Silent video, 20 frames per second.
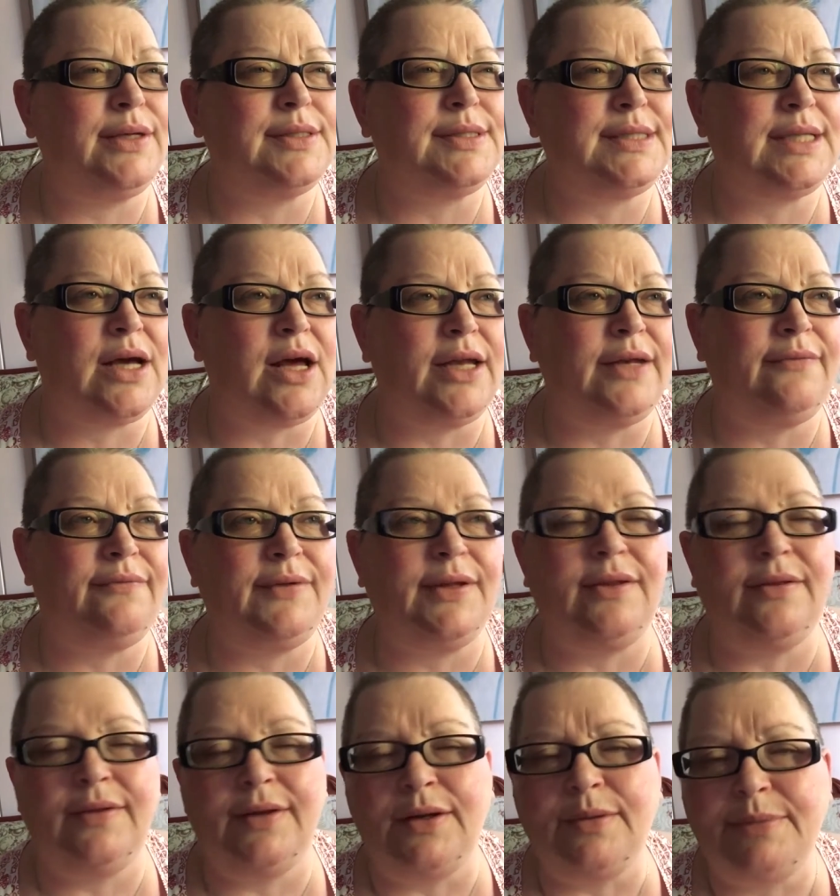used to kind of feel
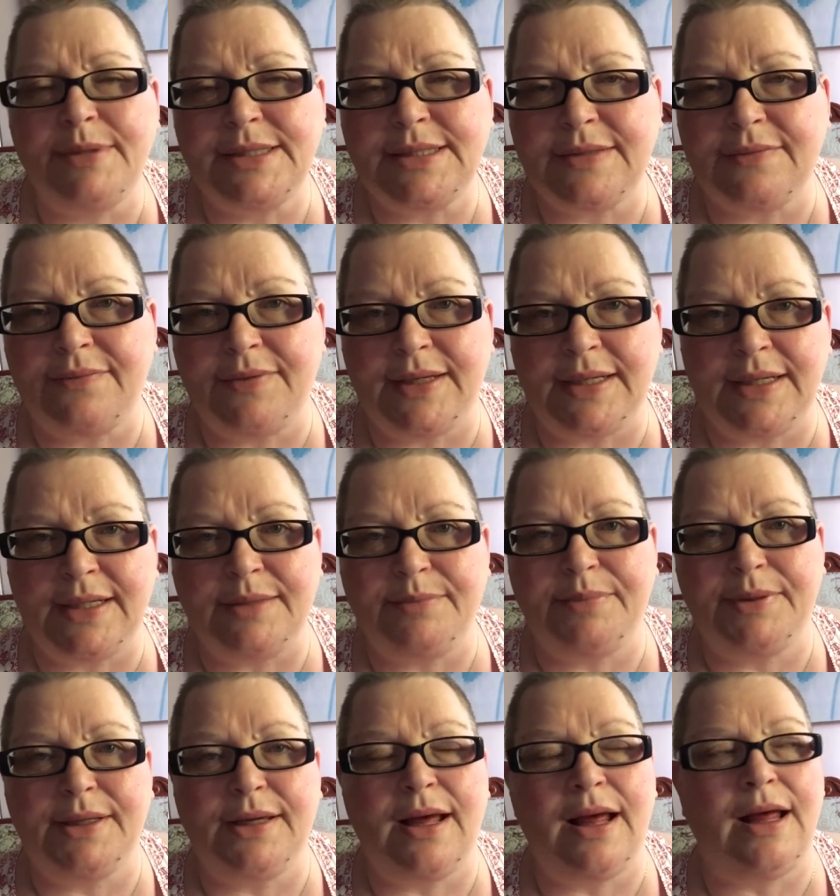a little bit defeated
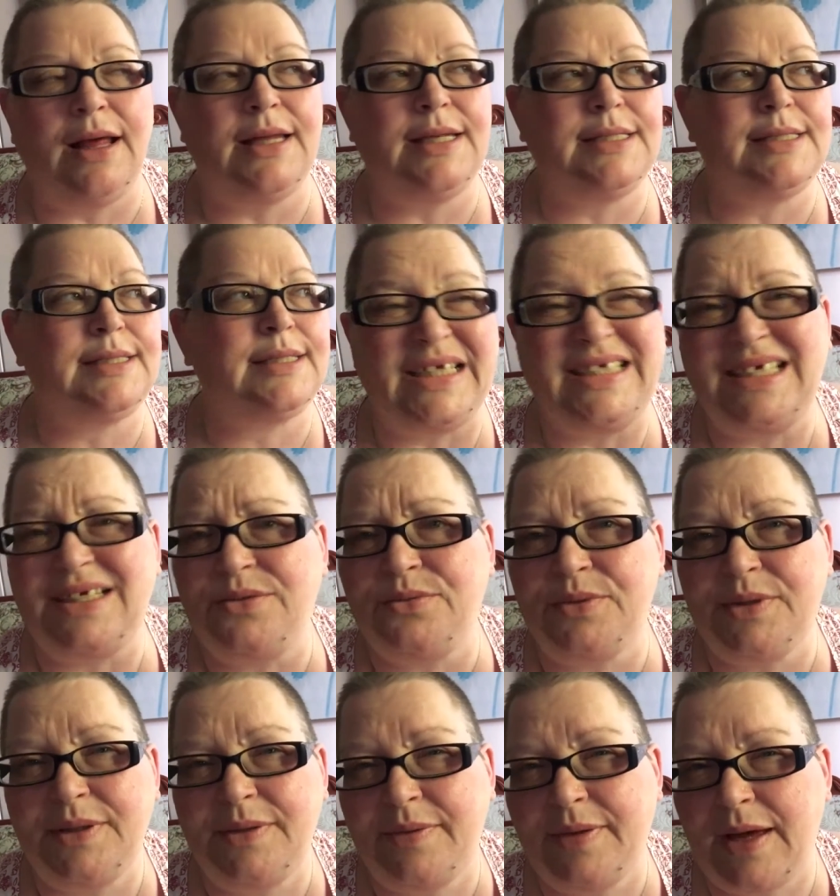because I didn't
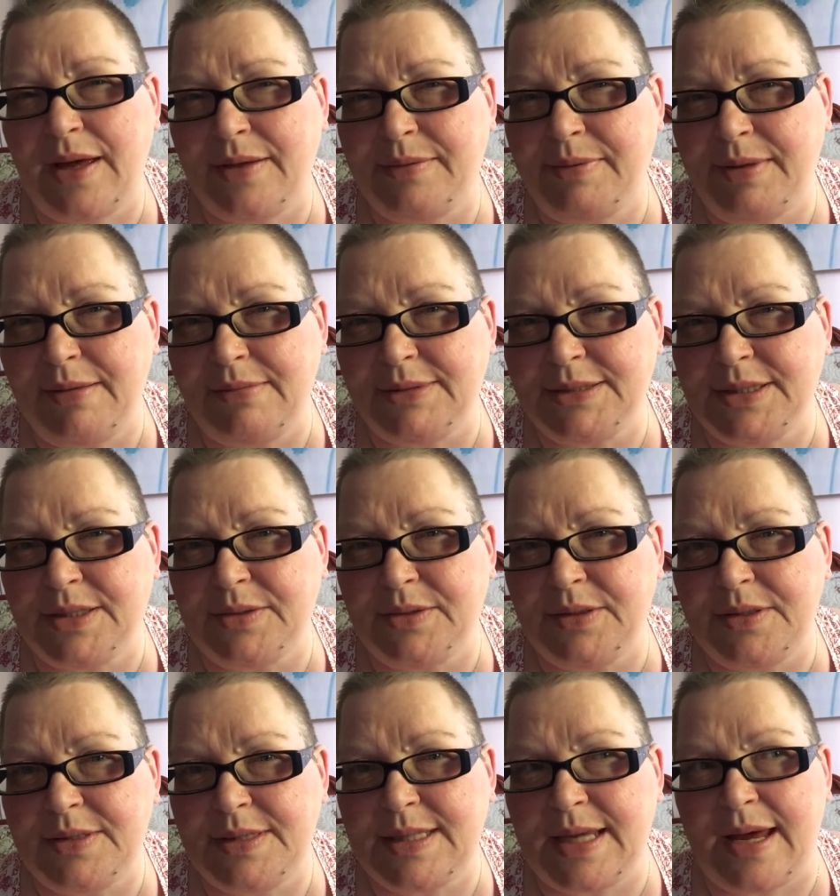really think I'd be able to
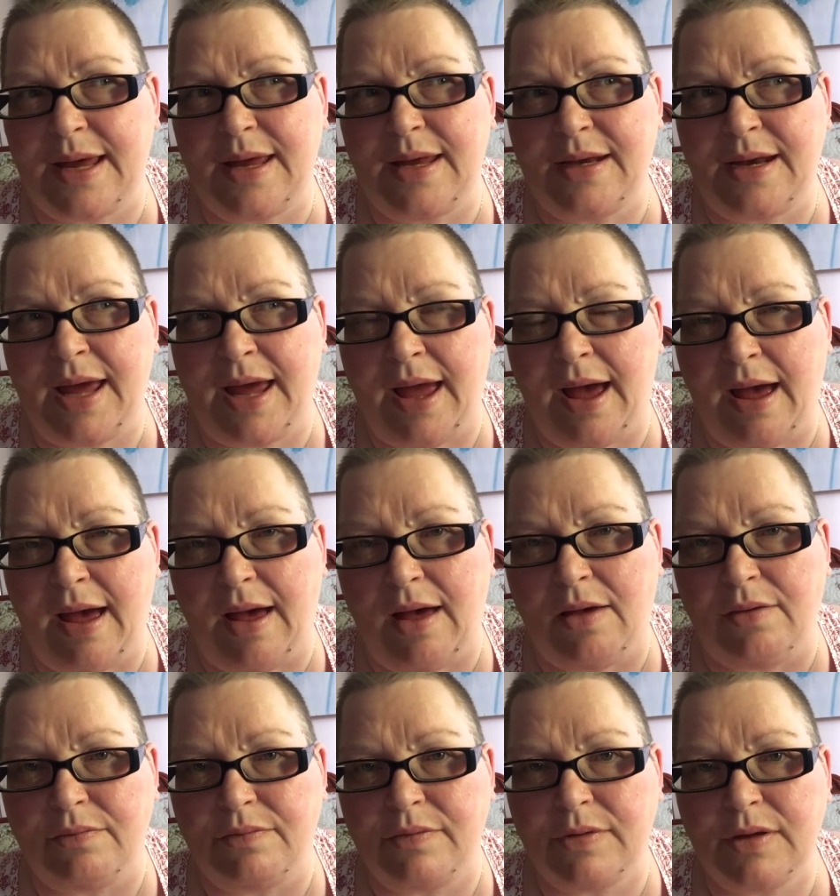lose that, and I
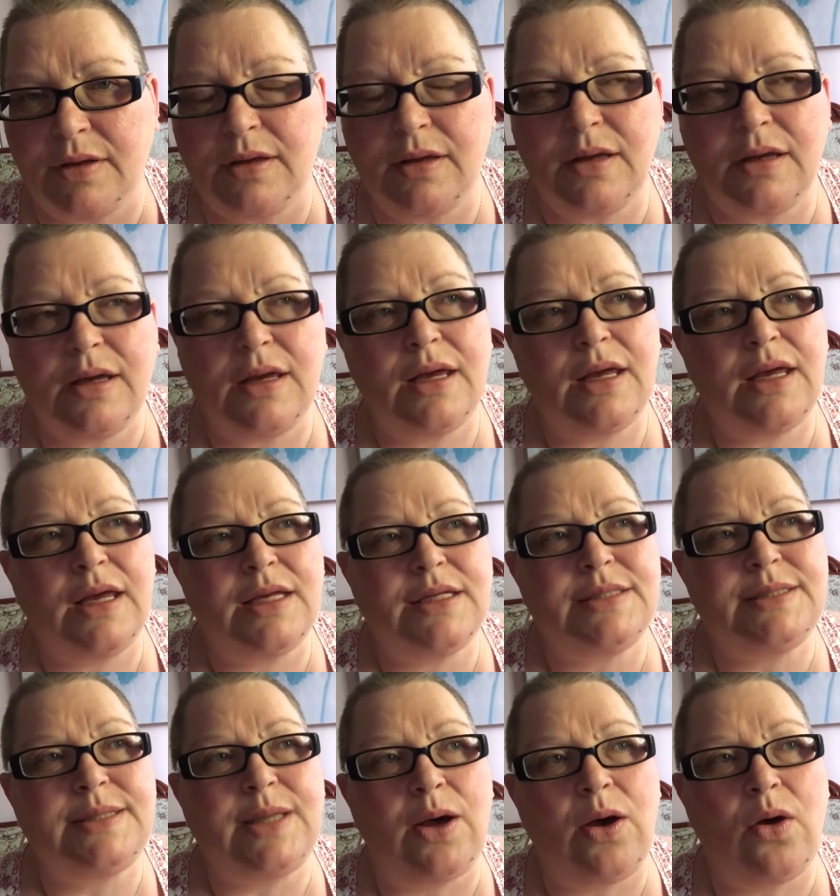have.
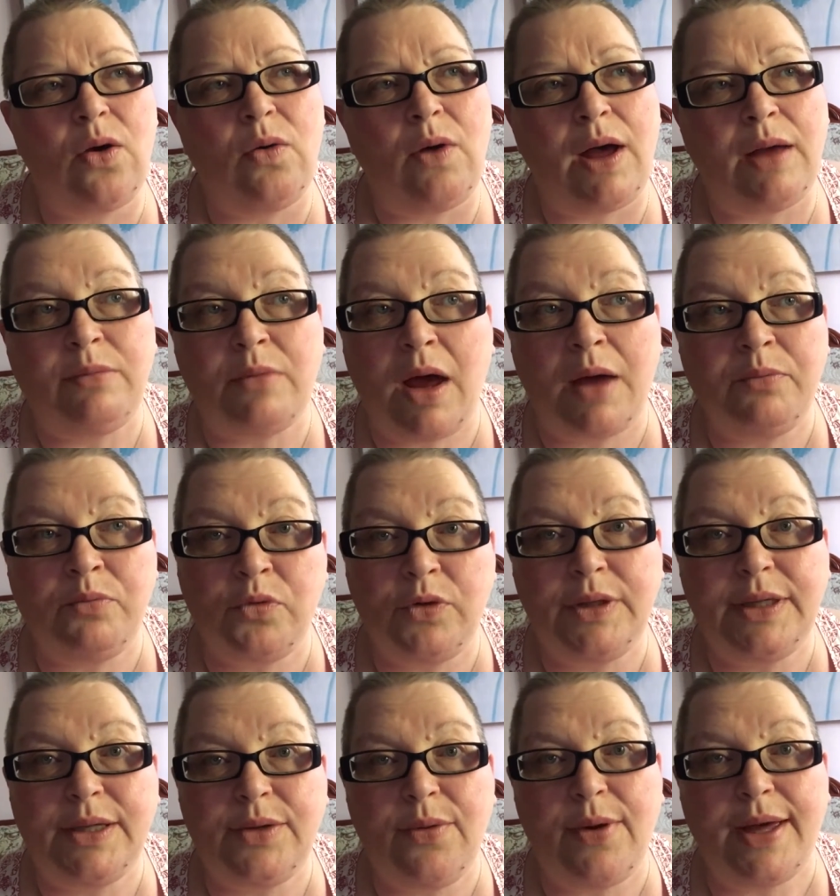So I'm
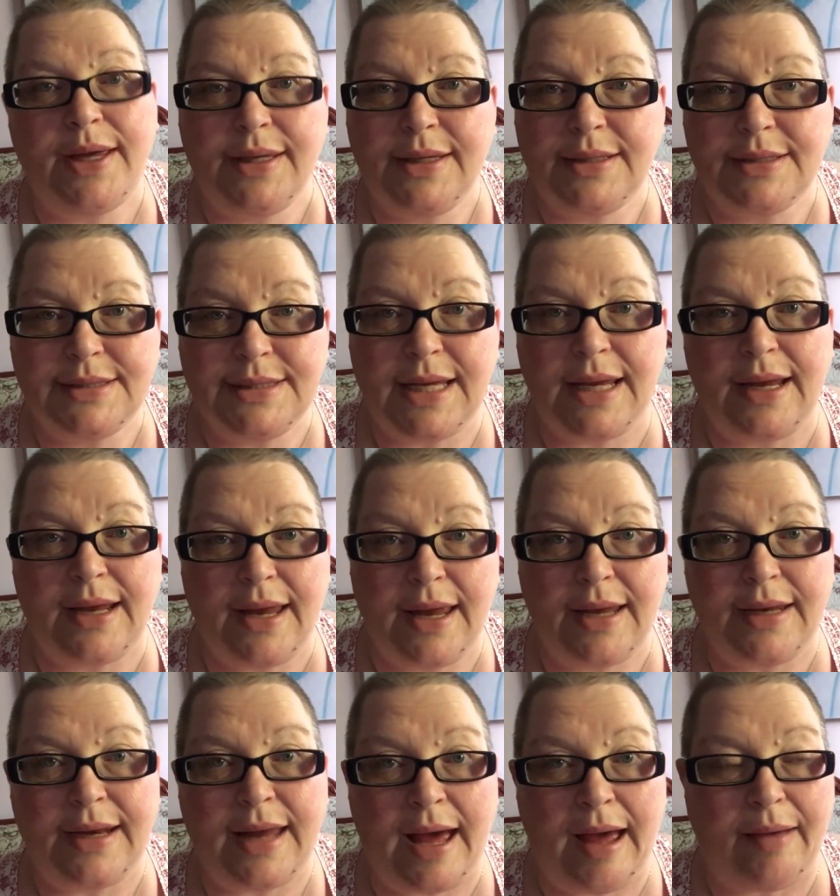really quite content
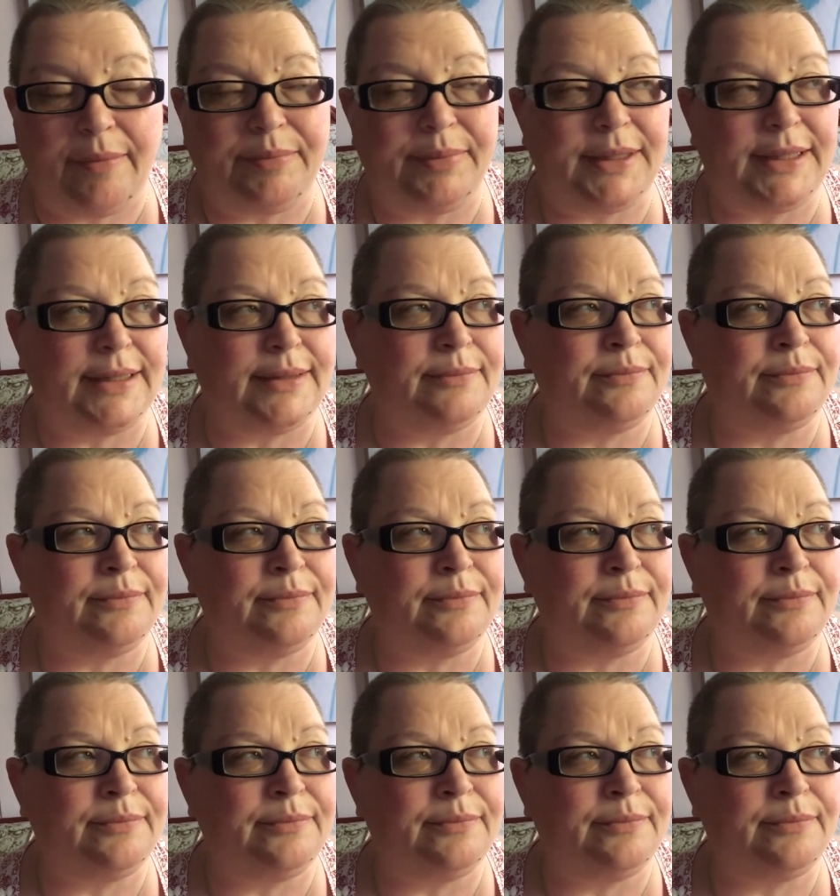and happy.